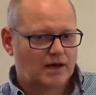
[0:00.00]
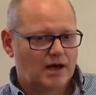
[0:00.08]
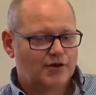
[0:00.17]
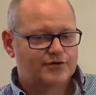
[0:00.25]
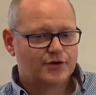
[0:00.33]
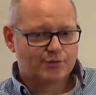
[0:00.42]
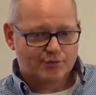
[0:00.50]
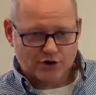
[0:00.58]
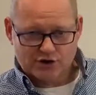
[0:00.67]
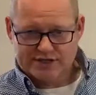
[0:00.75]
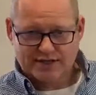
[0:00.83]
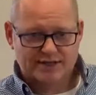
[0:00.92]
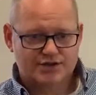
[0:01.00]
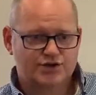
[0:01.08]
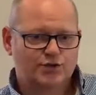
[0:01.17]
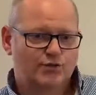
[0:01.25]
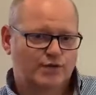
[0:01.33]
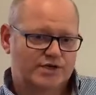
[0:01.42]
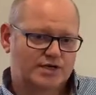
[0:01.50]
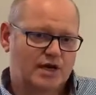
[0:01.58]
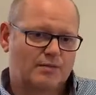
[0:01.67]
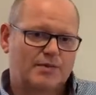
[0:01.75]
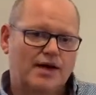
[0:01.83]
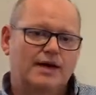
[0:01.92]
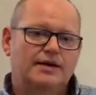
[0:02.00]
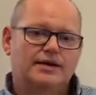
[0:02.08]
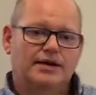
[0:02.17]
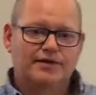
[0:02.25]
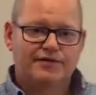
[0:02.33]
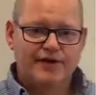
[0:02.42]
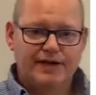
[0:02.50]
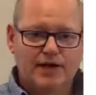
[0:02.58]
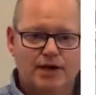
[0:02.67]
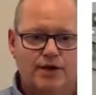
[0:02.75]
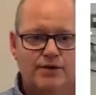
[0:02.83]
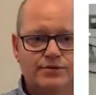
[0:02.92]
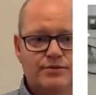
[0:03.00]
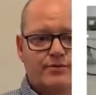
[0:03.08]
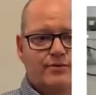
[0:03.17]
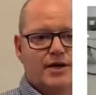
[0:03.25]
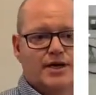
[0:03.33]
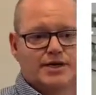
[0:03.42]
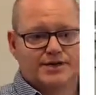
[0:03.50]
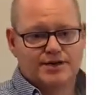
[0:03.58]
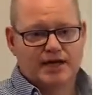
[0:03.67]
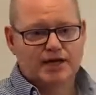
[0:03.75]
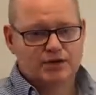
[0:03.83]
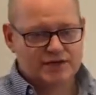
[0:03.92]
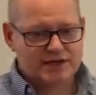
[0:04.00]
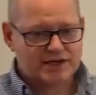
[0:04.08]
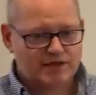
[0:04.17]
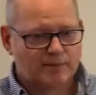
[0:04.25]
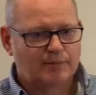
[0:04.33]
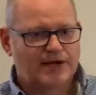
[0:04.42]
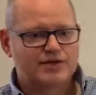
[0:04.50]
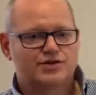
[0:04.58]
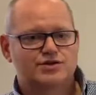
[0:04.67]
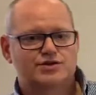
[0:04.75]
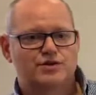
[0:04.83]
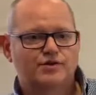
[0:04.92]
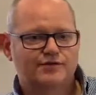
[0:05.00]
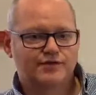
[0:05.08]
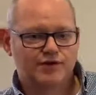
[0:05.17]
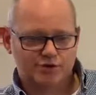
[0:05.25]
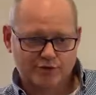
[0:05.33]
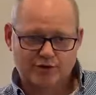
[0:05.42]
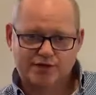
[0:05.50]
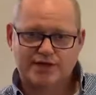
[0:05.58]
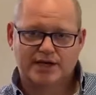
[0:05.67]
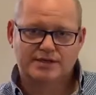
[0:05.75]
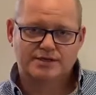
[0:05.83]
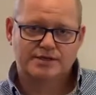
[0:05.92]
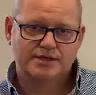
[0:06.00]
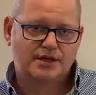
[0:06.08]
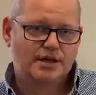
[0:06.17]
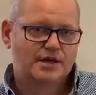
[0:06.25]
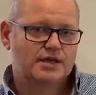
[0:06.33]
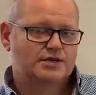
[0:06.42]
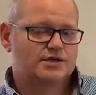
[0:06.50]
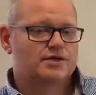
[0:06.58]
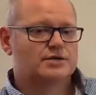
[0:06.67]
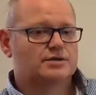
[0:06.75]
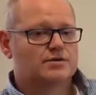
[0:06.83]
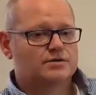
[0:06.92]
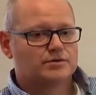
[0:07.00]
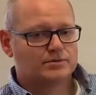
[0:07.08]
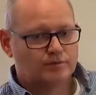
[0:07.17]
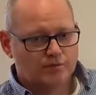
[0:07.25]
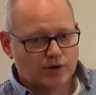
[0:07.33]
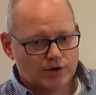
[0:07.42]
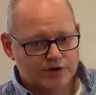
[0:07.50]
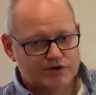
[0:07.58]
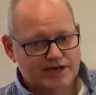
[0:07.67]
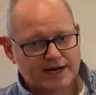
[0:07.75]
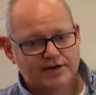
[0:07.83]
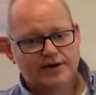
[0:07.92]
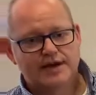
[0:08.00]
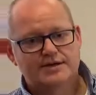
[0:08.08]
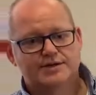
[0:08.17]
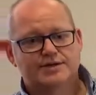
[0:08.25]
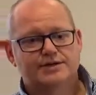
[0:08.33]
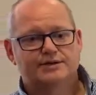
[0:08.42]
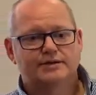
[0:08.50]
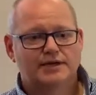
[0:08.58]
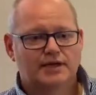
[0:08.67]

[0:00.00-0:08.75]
A few projects which come by in another video, but here you see some pictures of those projects. So motor generator,